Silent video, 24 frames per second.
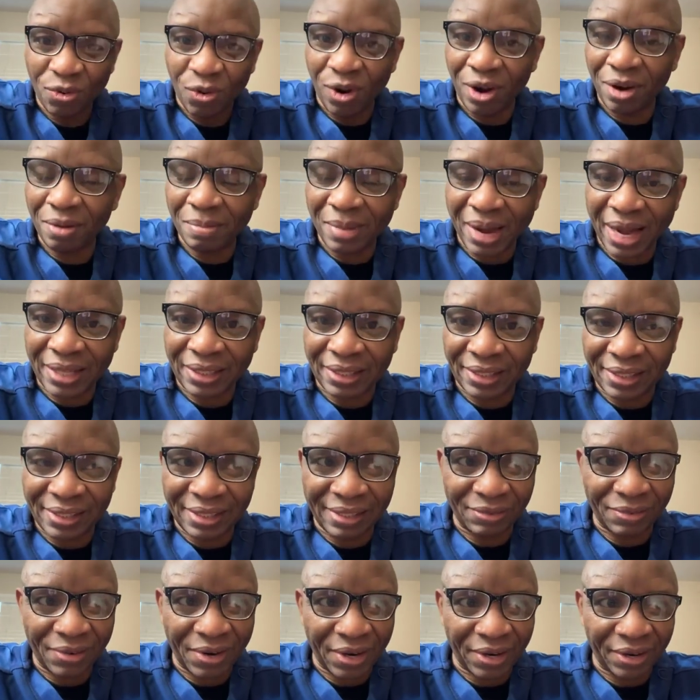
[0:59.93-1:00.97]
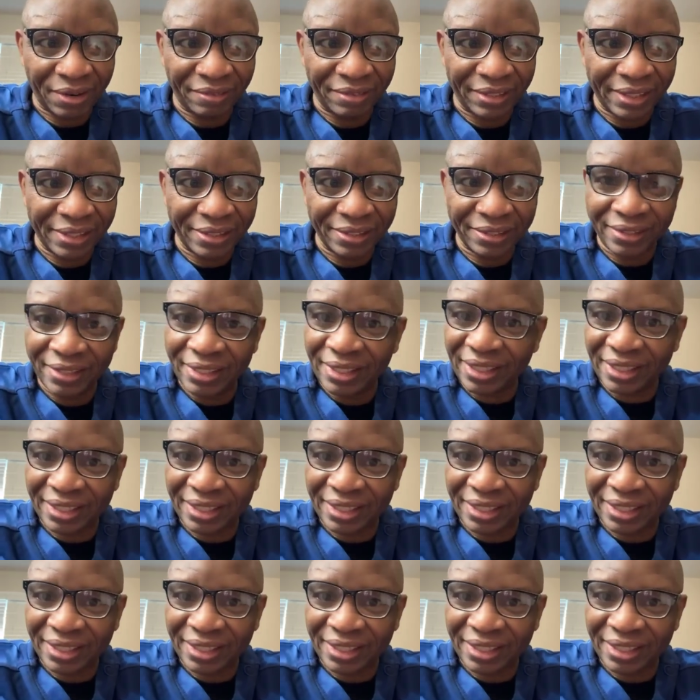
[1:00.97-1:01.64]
Walmart is one of the